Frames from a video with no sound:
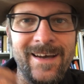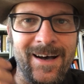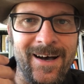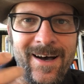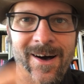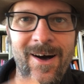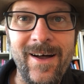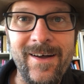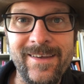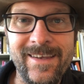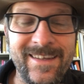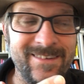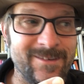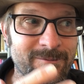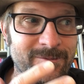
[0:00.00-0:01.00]
uh, I'll
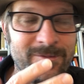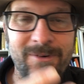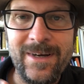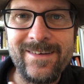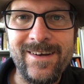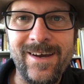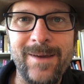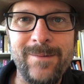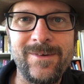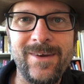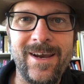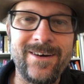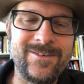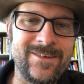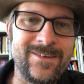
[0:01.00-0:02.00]
get some free time
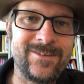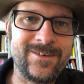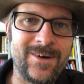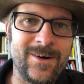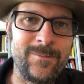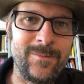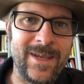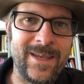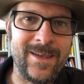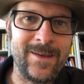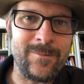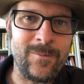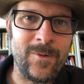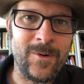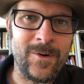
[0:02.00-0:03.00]
to actually start
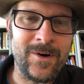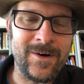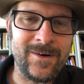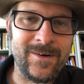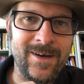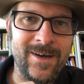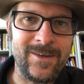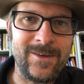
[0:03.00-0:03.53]
making more uh,